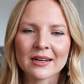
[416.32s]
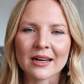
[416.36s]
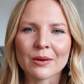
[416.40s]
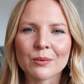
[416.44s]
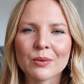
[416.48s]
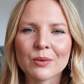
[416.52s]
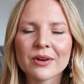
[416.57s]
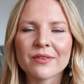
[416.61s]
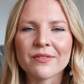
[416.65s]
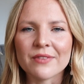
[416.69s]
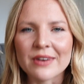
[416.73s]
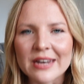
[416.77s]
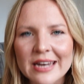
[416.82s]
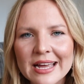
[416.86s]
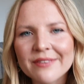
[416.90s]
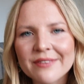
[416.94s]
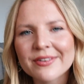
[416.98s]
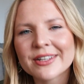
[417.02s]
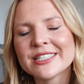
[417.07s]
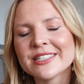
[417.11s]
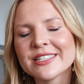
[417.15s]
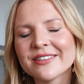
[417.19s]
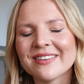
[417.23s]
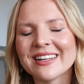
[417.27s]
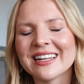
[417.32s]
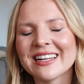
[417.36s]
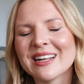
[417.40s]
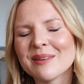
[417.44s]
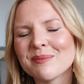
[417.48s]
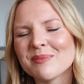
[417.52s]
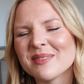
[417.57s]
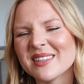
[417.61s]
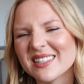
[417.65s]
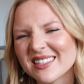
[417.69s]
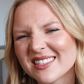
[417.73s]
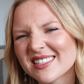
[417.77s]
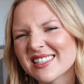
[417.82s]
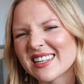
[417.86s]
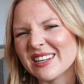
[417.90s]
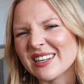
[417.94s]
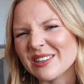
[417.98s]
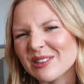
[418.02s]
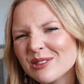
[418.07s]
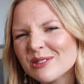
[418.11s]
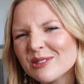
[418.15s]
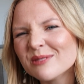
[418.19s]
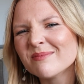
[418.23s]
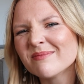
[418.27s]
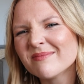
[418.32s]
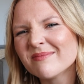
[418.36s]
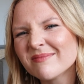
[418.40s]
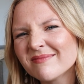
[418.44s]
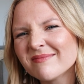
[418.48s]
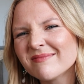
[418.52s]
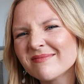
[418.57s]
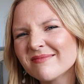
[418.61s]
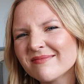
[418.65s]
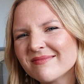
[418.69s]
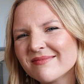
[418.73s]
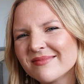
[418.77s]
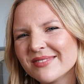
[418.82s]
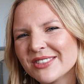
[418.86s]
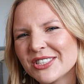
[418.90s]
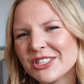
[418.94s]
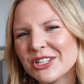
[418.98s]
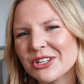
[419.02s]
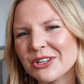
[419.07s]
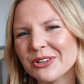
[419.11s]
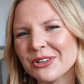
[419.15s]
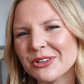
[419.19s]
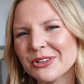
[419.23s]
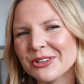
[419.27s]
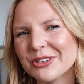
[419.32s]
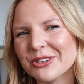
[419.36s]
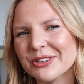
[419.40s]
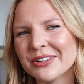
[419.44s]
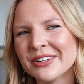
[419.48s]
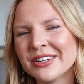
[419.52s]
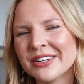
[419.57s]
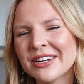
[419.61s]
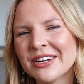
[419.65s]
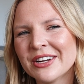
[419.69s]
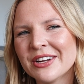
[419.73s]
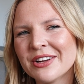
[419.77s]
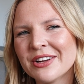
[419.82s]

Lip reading: I would have never developed the skill to